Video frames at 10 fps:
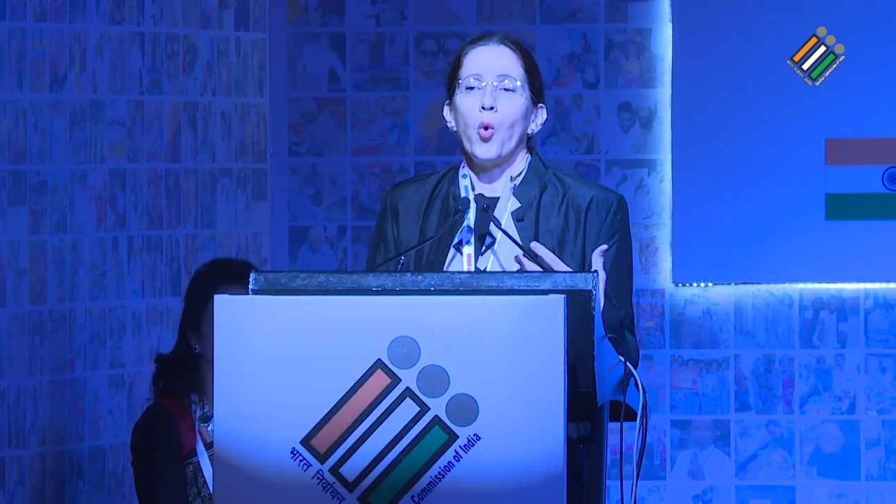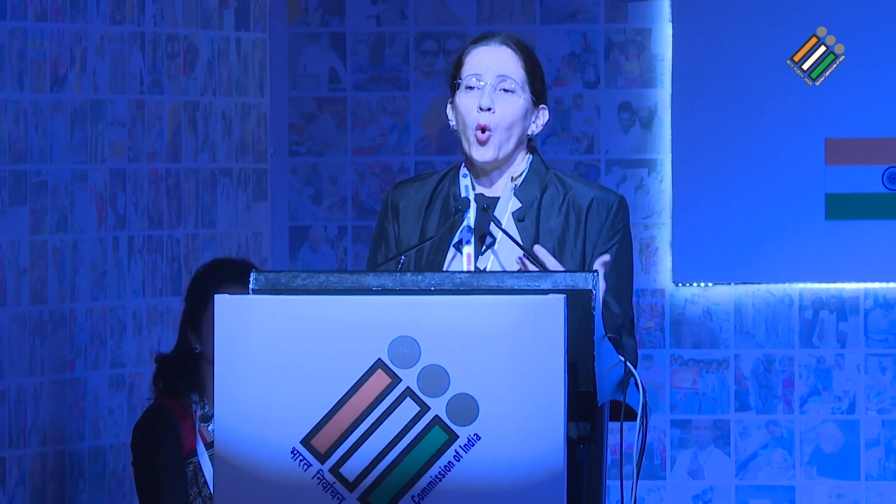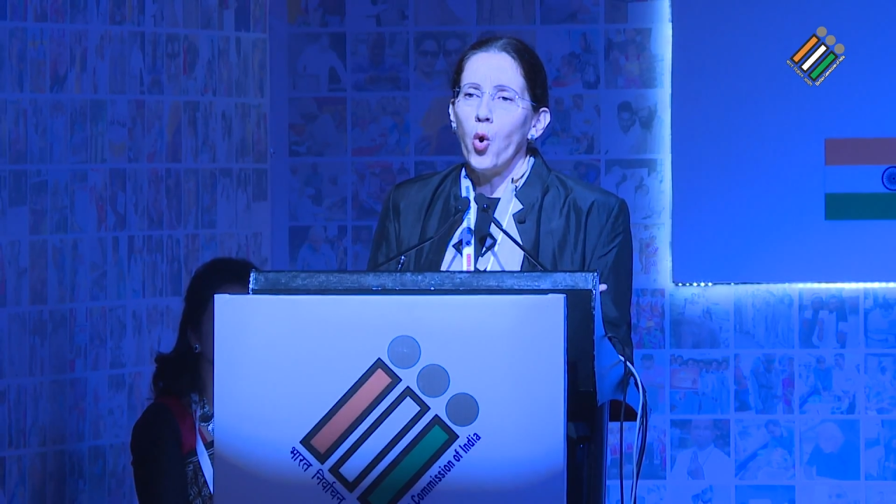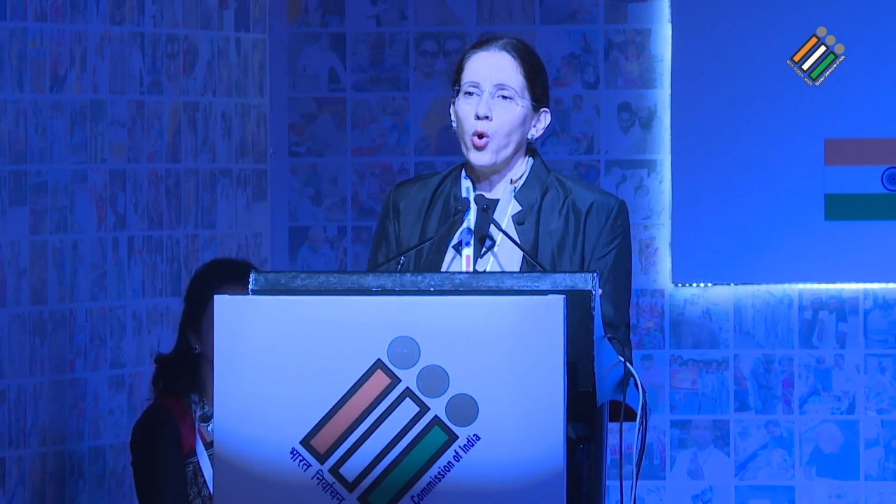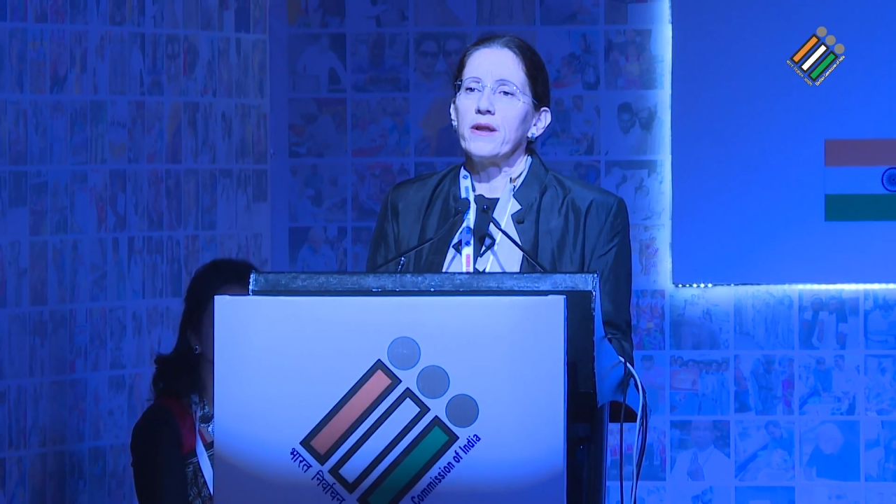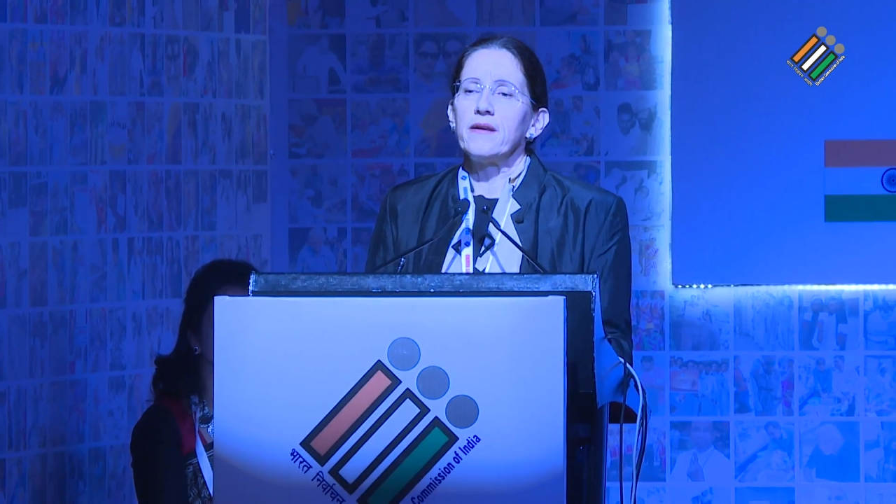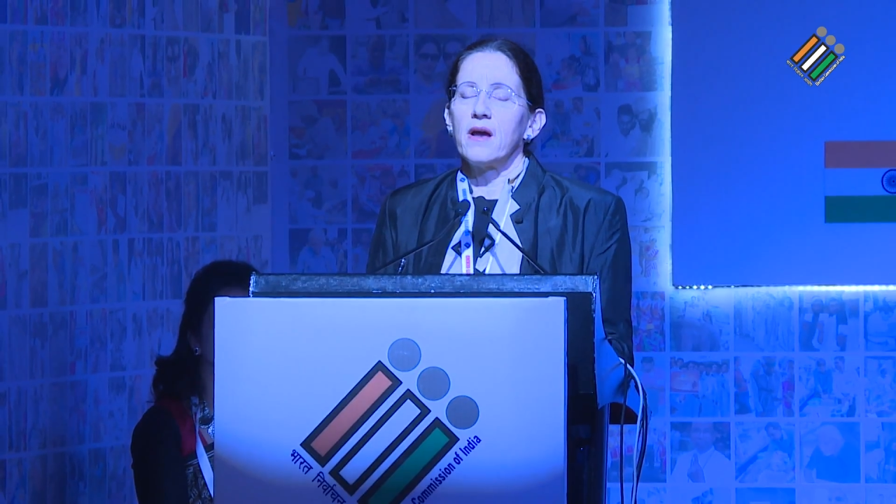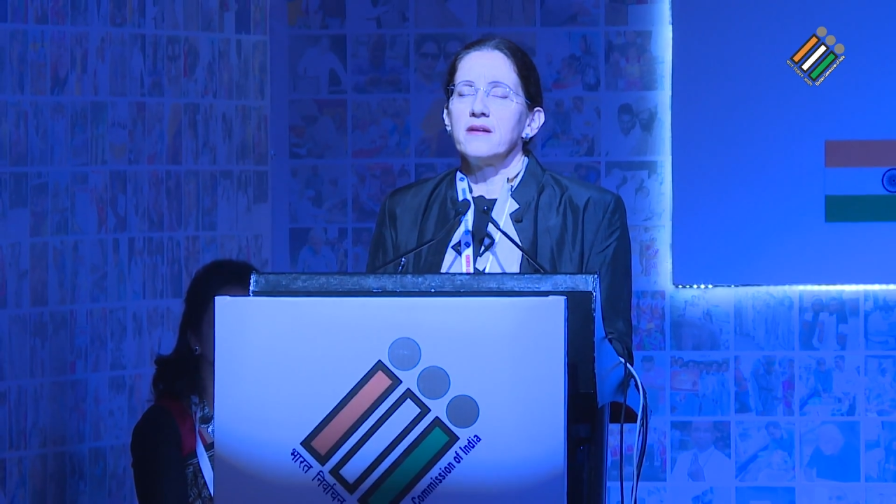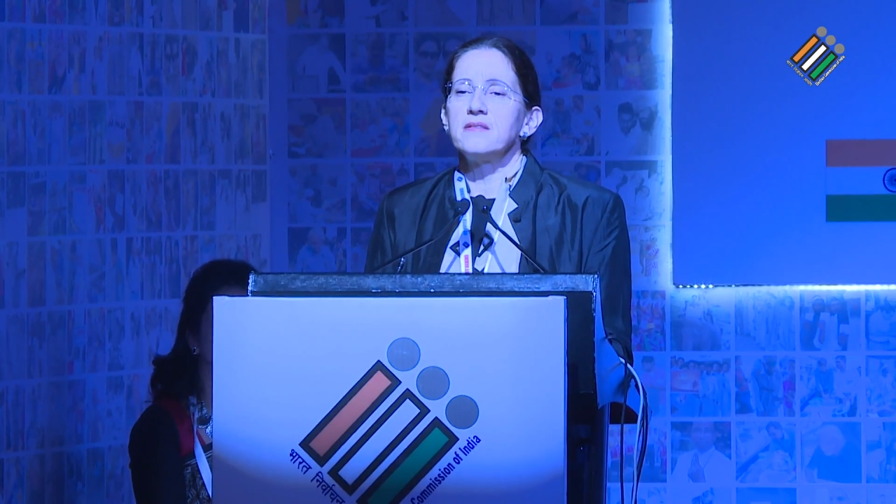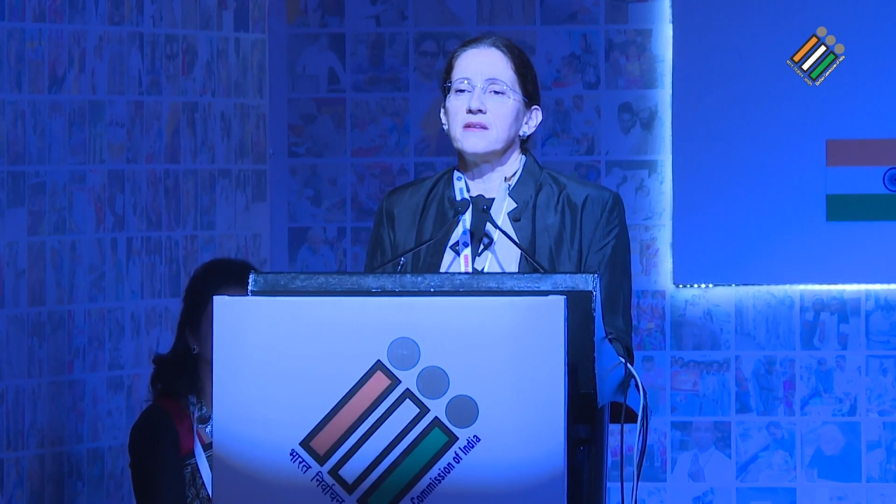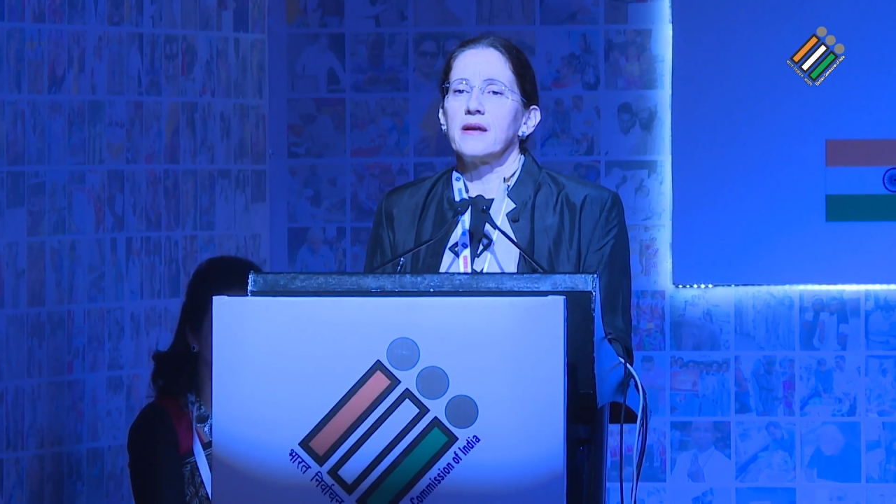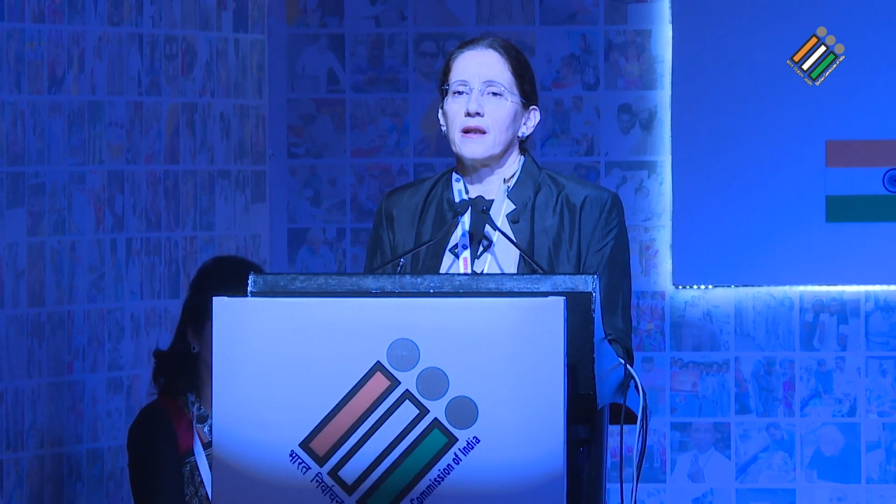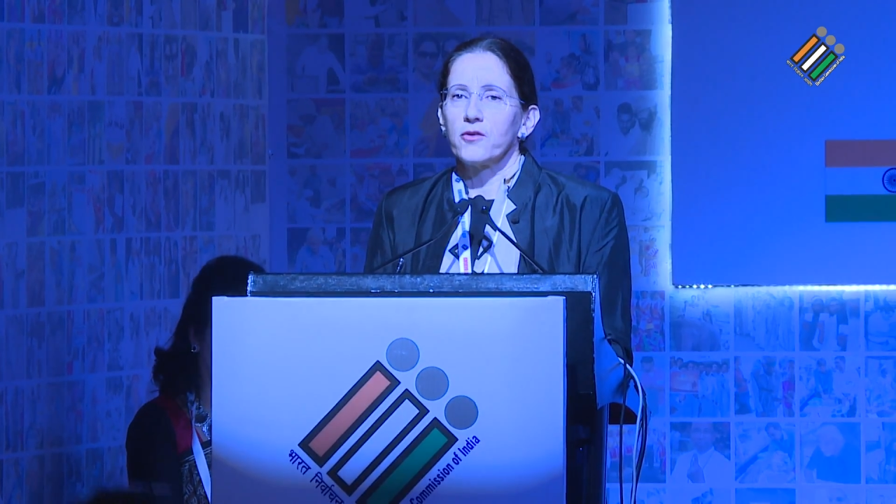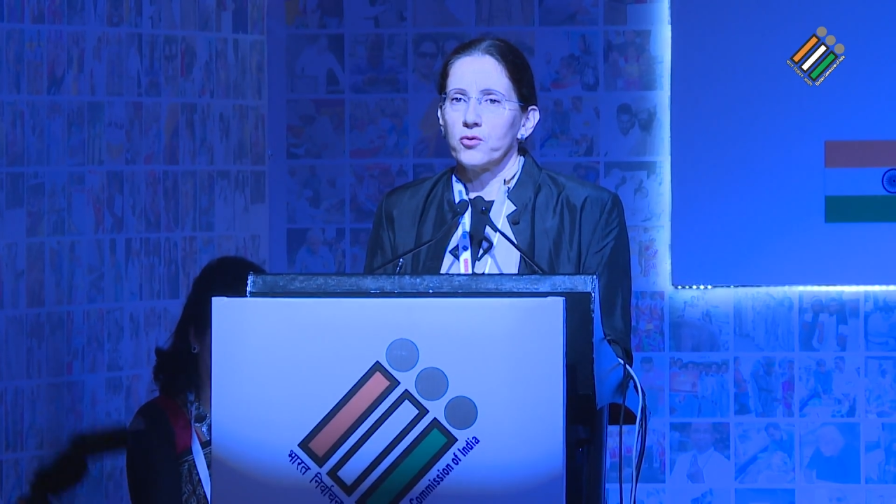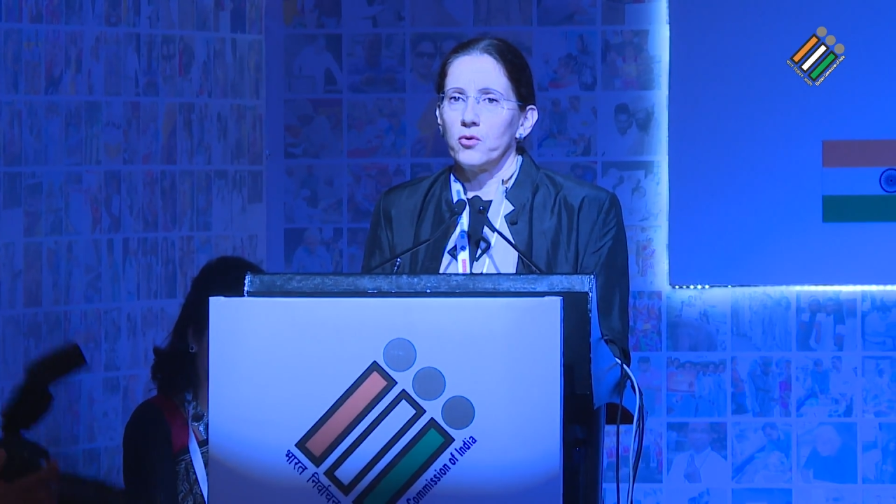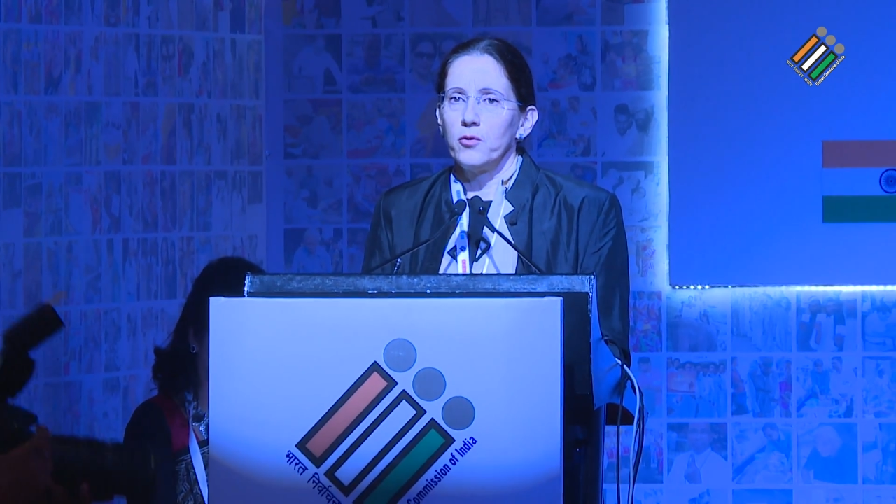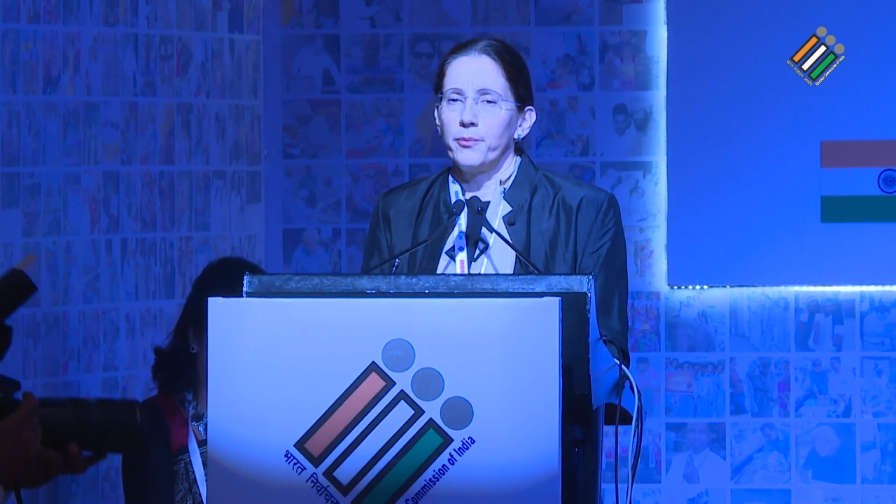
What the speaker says: organizing electoral